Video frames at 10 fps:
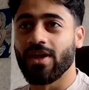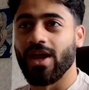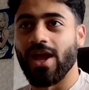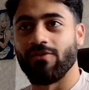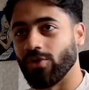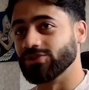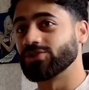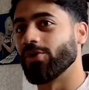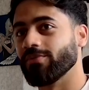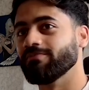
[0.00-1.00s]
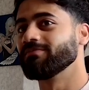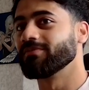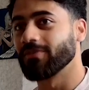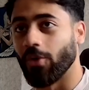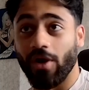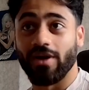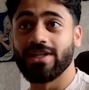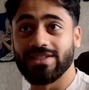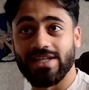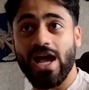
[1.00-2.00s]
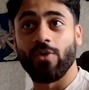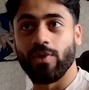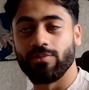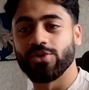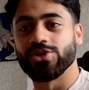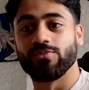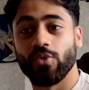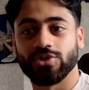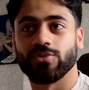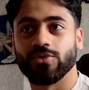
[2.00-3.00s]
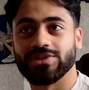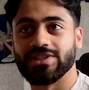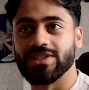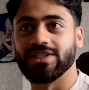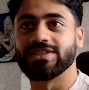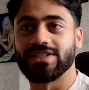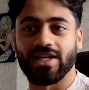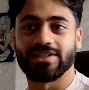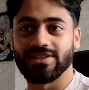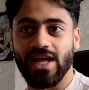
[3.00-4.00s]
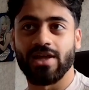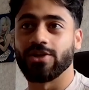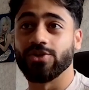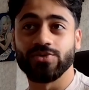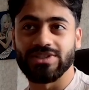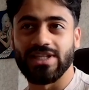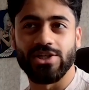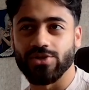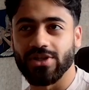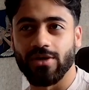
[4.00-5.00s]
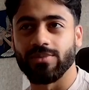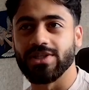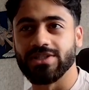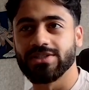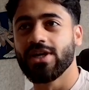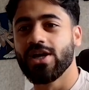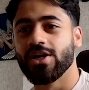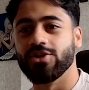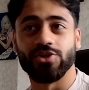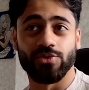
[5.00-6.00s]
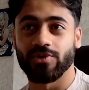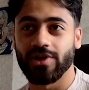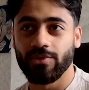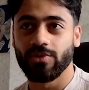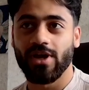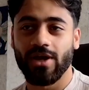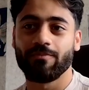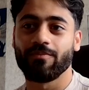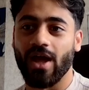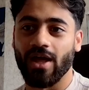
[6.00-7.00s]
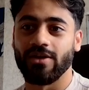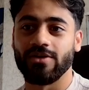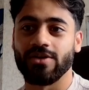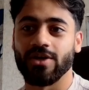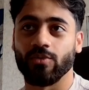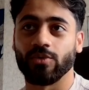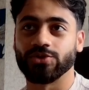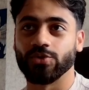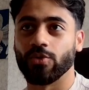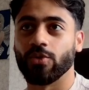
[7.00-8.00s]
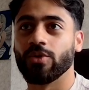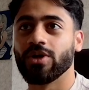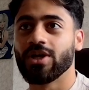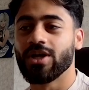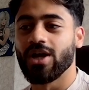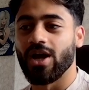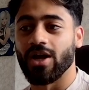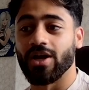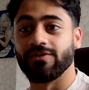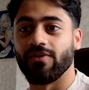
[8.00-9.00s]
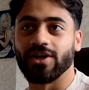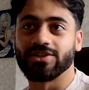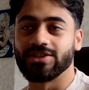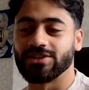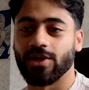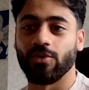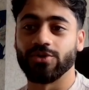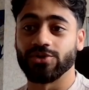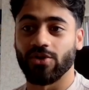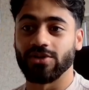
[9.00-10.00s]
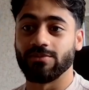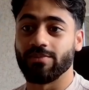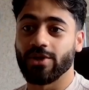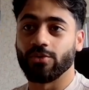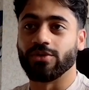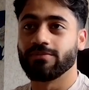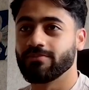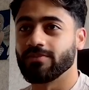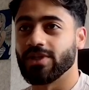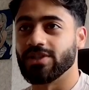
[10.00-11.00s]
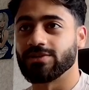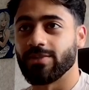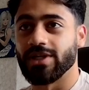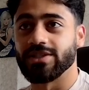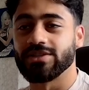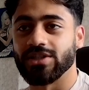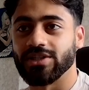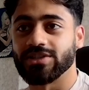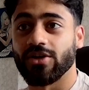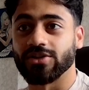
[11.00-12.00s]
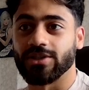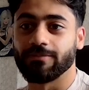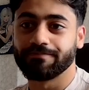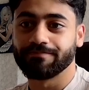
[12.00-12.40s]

everyone's going, or at least now we're pushing more towards the SaaS user-centric companies. Do you agree with that? And what's your advice to someone who's trying to build in the space a startup?